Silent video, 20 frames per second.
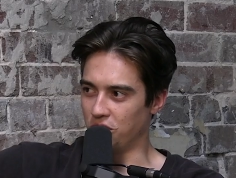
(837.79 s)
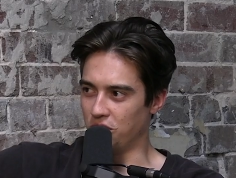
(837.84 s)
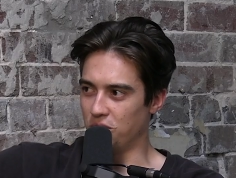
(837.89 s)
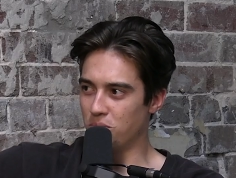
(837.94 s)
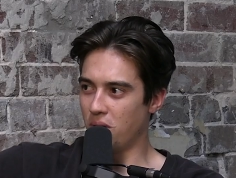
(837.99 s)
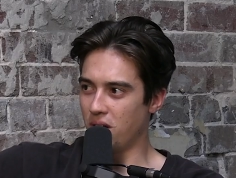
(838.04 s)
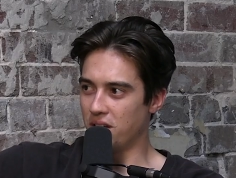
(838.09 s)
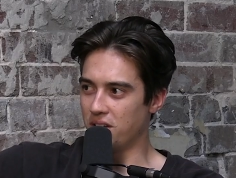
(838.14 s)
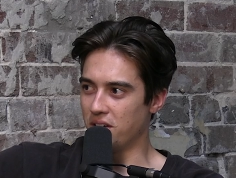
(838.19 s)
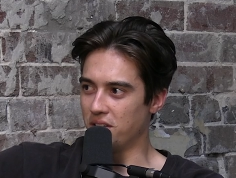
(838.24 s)
You
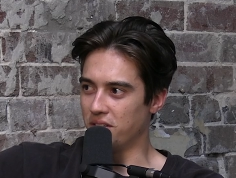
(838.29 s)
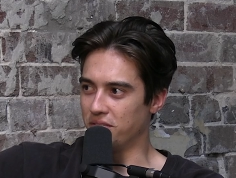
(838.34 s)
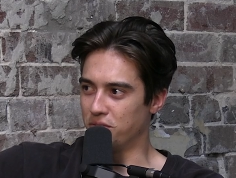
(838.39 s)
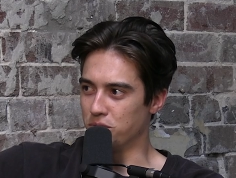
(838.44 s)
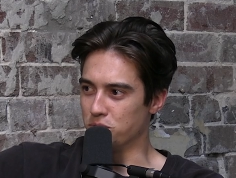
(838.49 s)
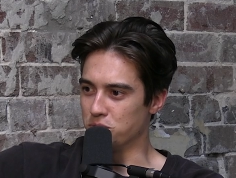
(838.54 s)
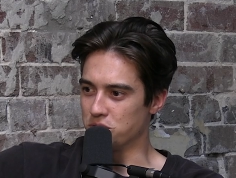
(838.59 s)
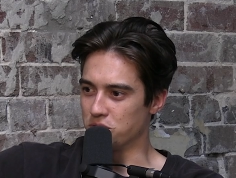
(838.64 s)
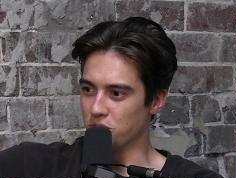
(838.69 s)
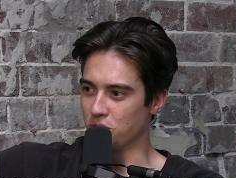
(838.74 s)
might know the
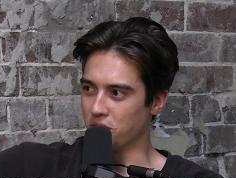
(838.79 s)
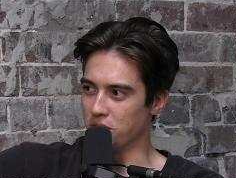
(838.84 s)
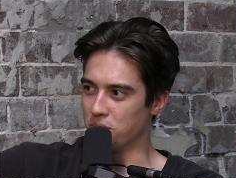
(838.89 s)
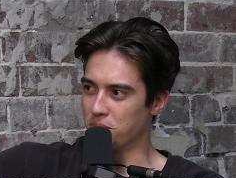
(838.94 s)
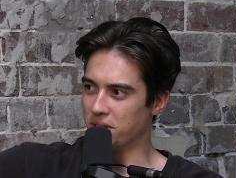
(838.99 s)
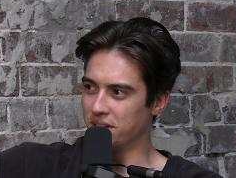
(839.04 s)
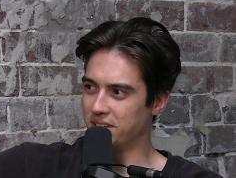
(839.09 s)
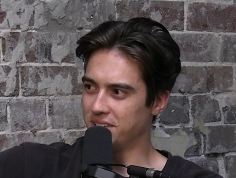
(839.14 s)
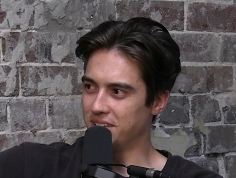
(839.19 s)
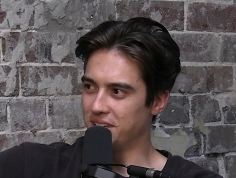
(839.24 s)
full story,
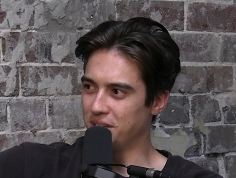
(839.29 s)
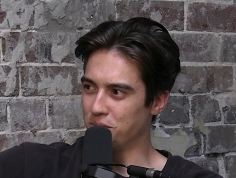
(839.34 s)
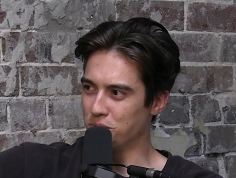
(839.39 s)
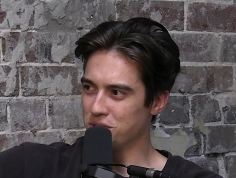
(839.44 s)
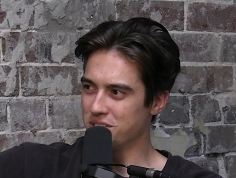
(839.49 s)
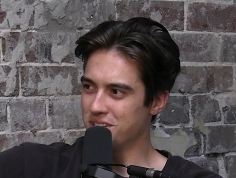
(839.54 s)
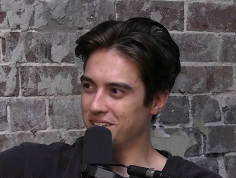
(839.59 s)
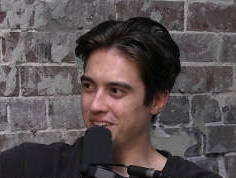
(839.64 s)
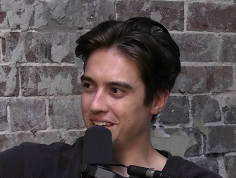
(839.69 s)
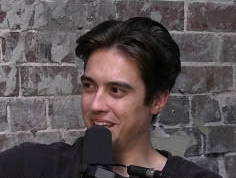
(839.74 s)
but
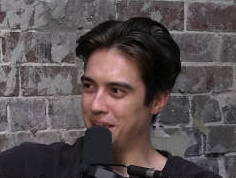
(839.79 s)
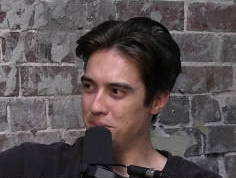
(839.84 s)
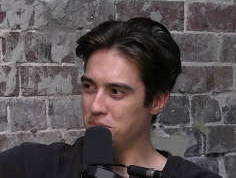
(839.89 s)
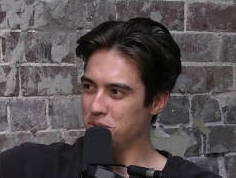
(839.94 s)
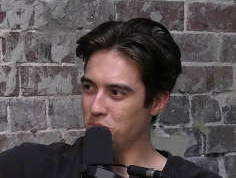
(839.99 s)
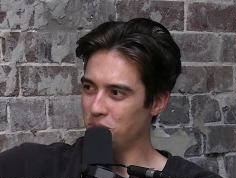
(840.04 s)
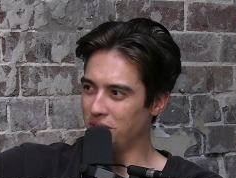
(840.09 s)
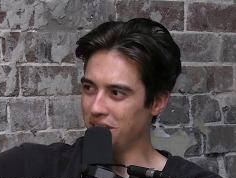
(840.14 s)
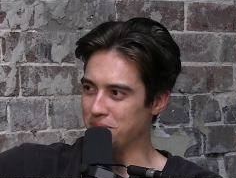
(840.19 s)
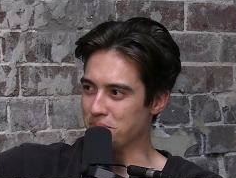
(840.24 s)
was it him
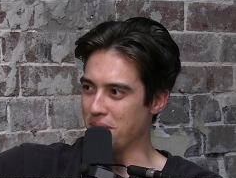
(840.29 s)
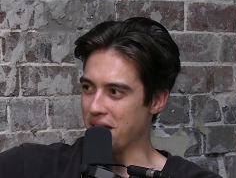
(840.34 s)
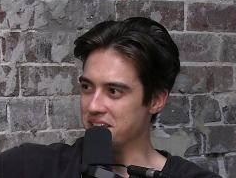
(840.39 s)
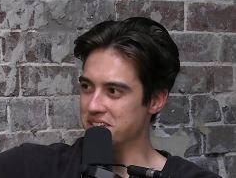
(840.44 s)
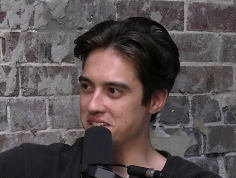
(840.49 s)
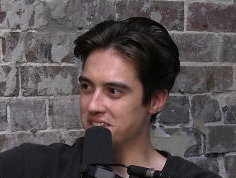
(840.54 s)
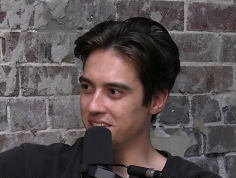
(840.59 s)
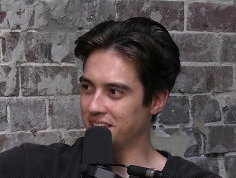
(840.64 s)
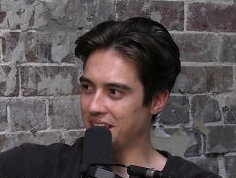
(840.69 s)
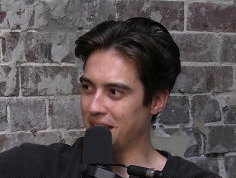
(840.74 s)
and Willie
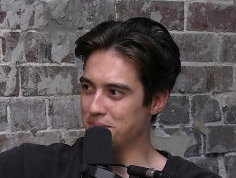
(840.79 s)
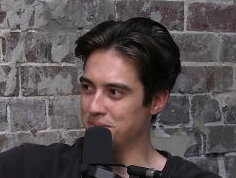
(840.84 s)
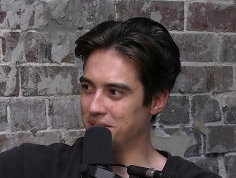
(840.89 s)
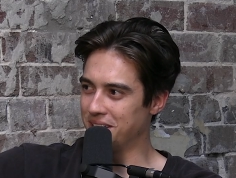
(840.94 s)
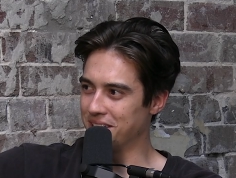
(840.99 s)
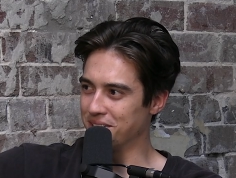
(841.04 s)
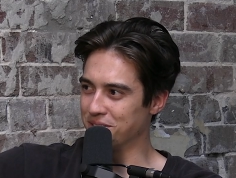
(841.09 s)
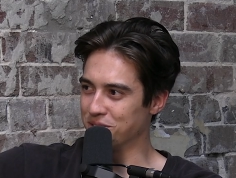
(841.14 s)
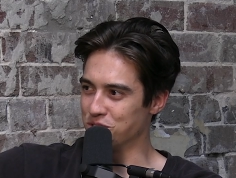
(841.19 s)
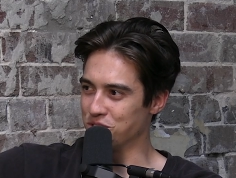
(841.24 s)
Mason came
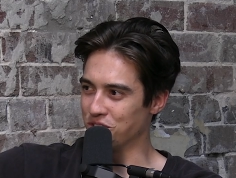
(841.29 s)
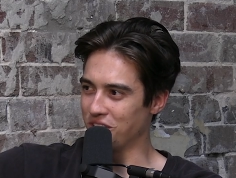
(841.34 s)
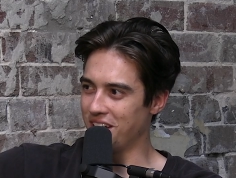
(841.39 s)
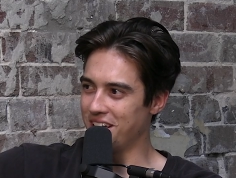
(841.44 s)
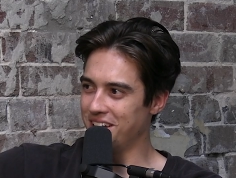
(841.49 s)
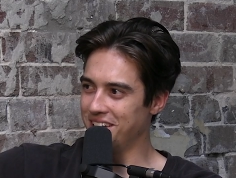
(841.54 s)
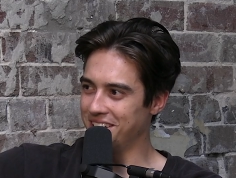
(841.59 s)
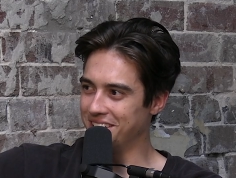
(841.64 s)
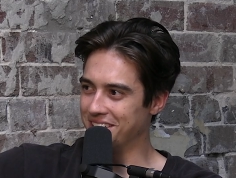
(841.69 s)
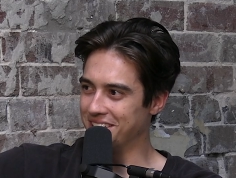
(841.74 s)
together at
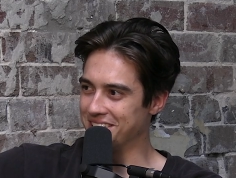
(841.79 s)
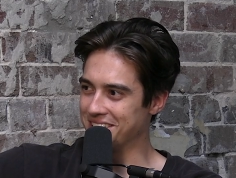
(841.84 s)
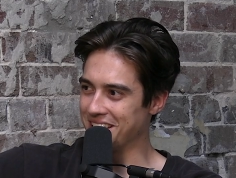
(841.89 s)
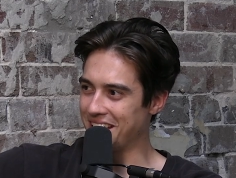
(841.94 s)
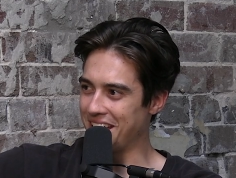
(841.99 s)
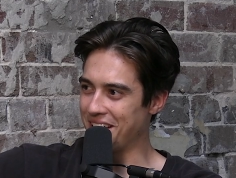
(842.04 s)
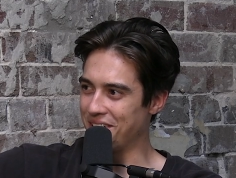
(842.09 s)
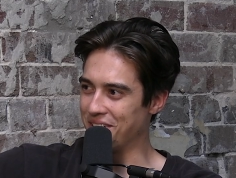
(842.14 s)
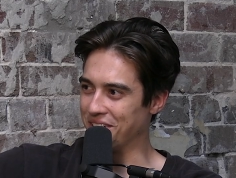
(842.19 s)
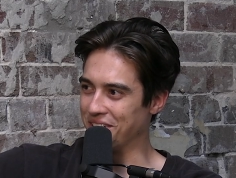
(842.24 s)
training, and is
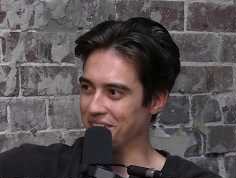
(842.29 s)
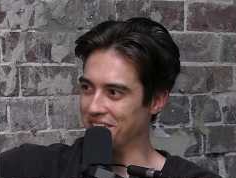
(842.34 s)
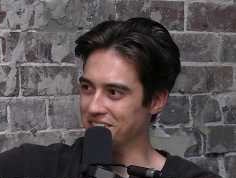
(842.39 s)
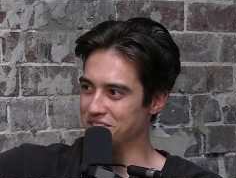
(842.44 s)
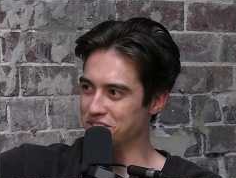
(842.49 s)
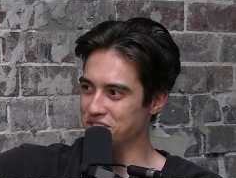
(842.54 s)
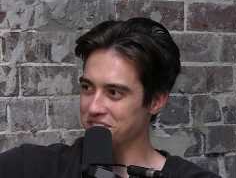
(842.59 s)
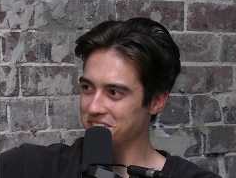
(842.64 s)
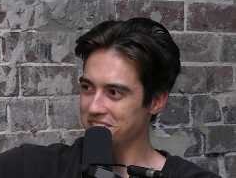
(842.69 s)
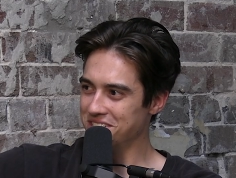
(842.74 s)
that how he got
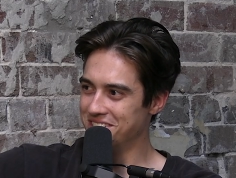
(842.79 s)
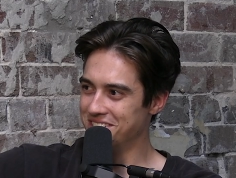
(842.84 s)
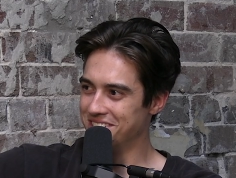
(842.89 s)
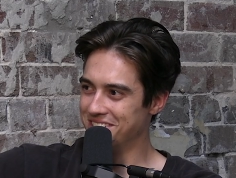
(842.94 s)
injured?